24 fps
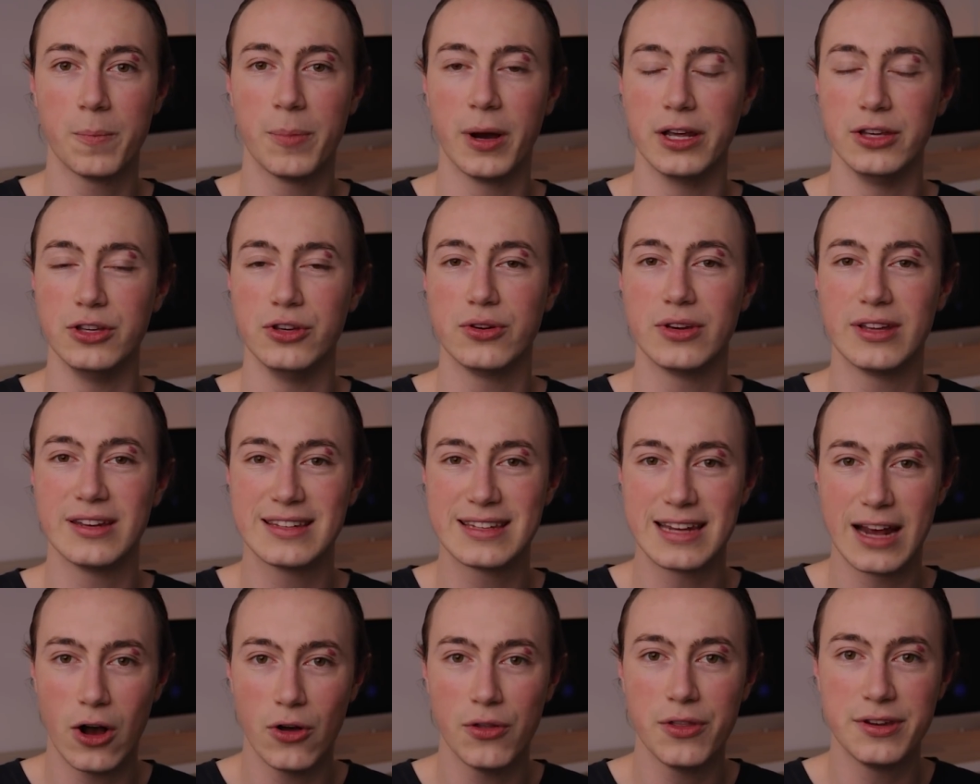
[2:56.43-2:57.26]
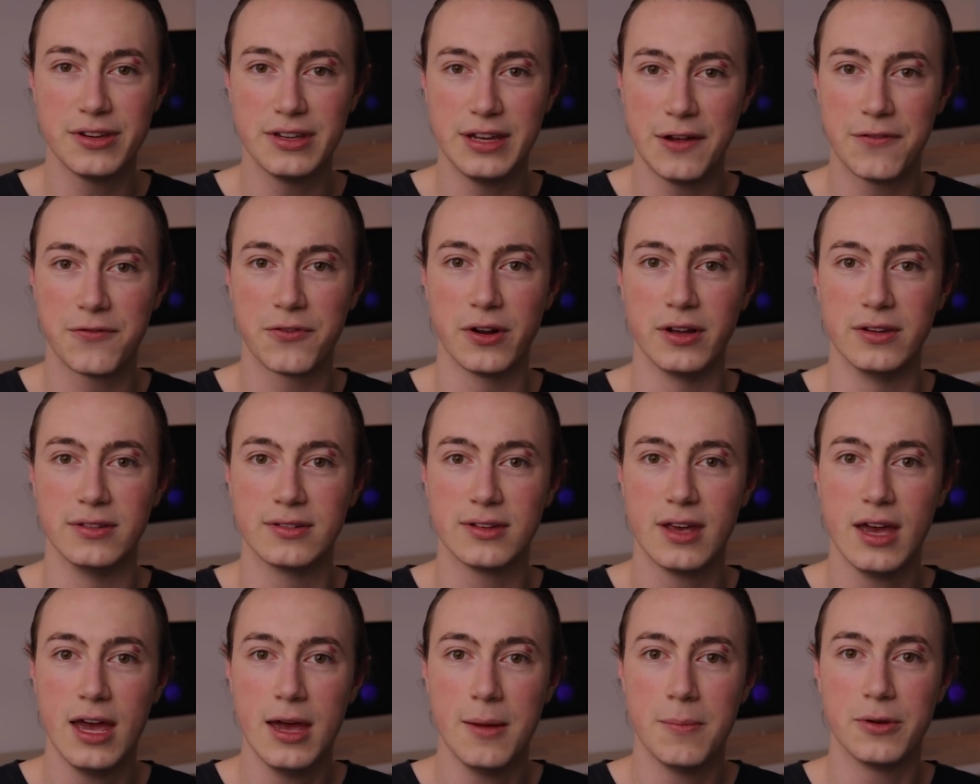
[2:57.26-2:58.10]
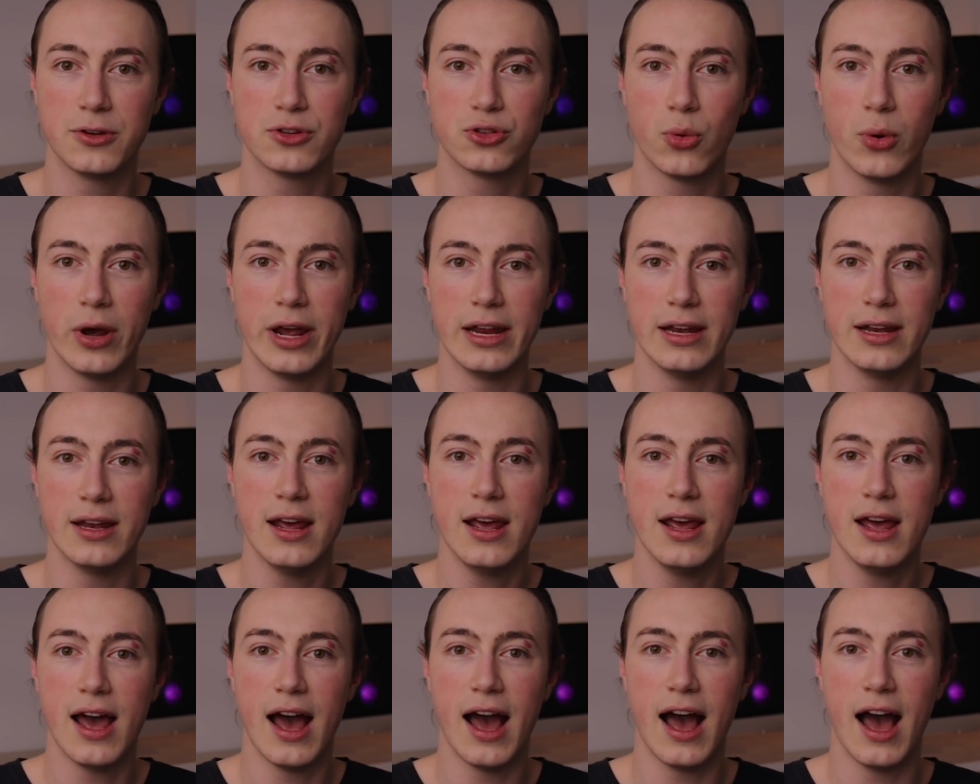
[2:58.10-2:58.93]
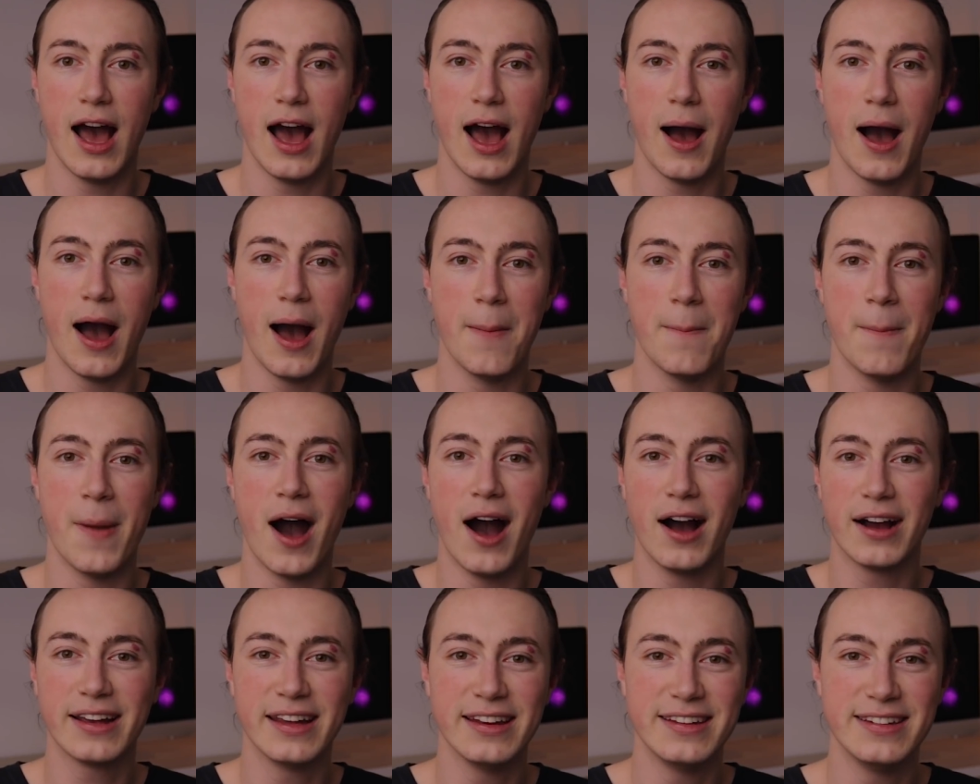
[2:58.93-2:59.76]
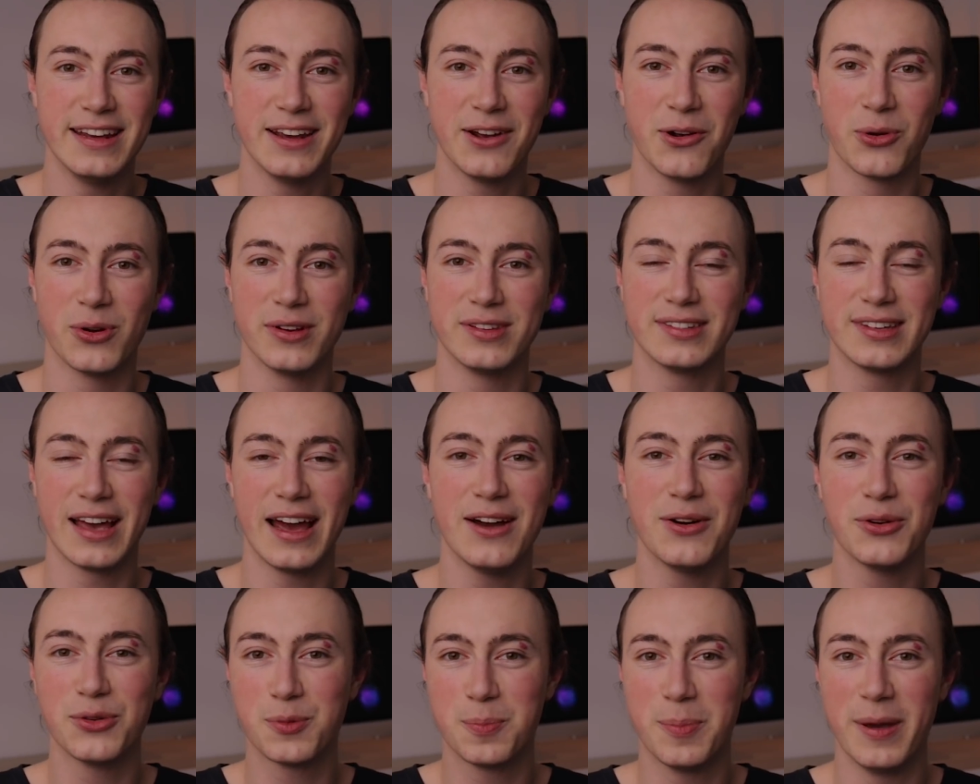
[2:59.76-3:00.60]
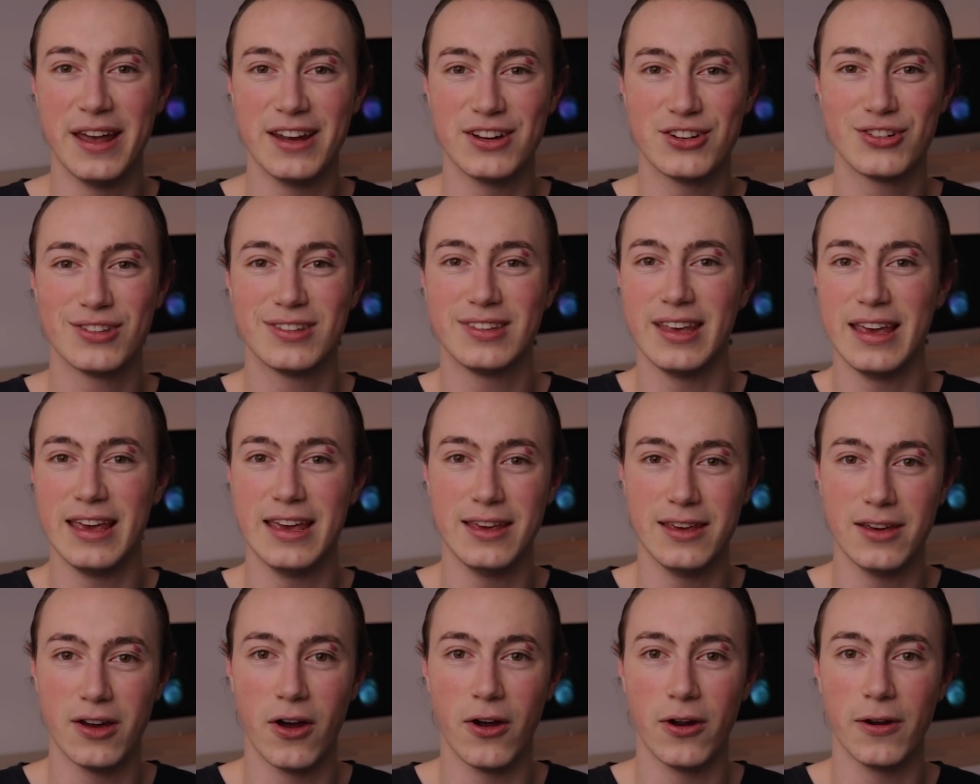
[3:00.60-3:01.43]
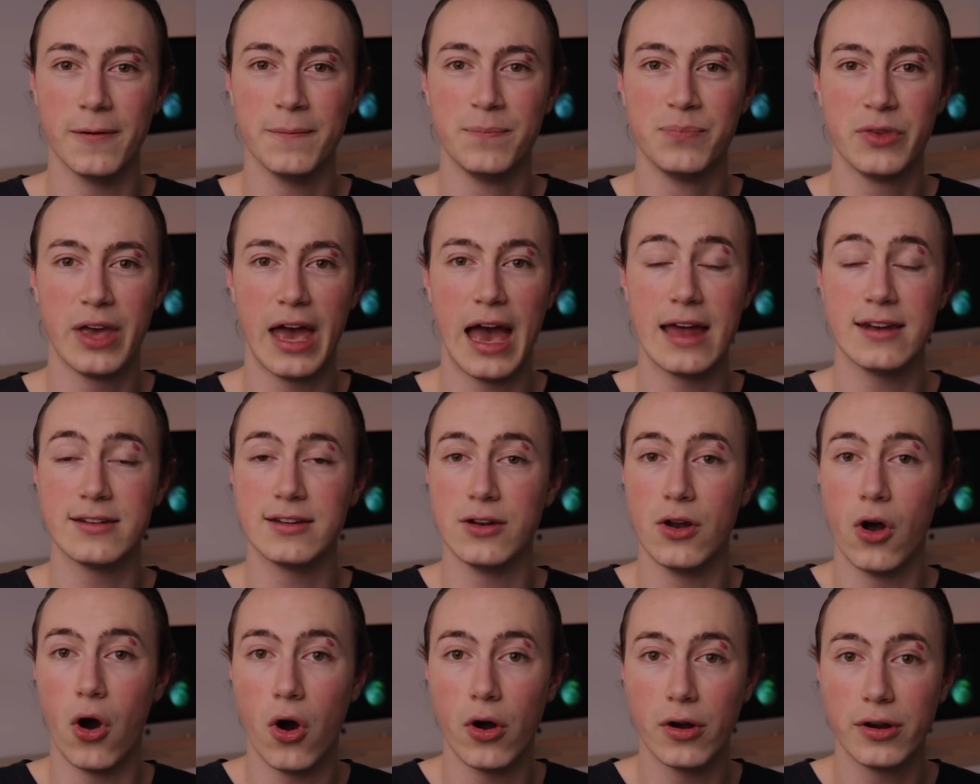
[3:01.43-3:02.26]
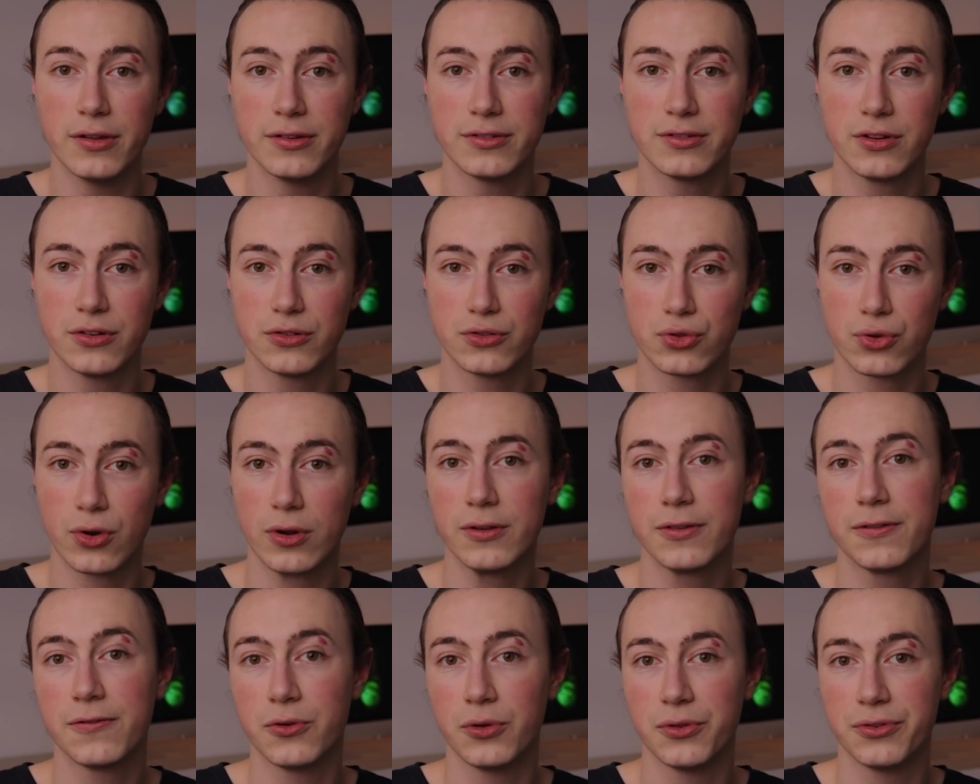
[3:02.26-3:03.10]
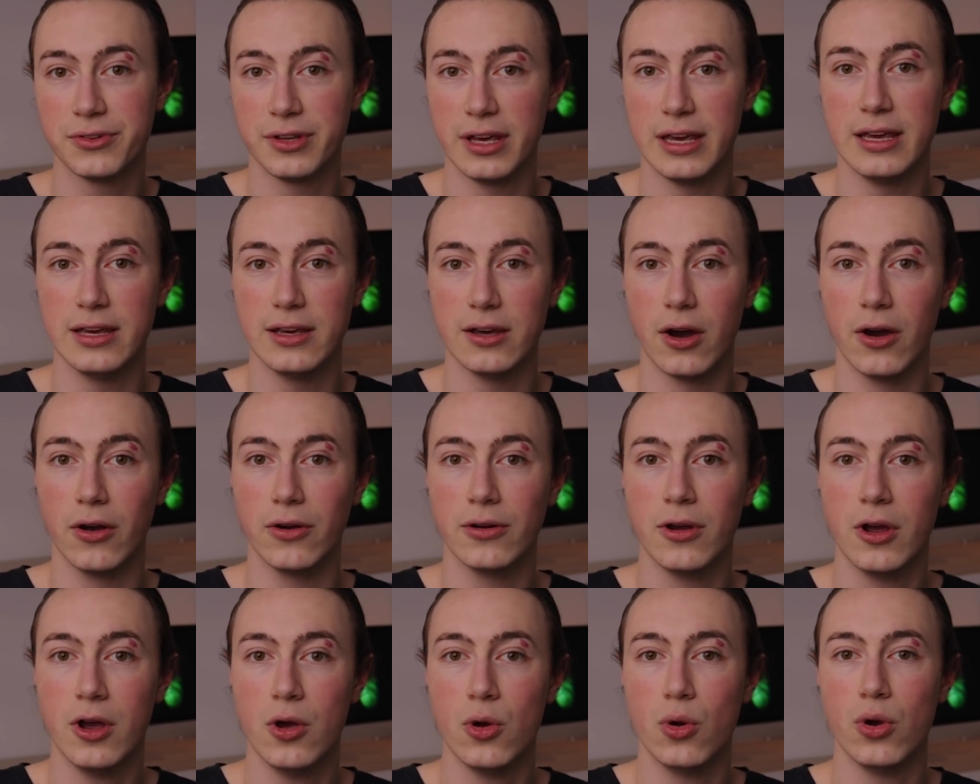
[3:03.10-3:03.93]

but you can tell the difference between a marketing or a sales pitch CEO and an honest, truthful CEO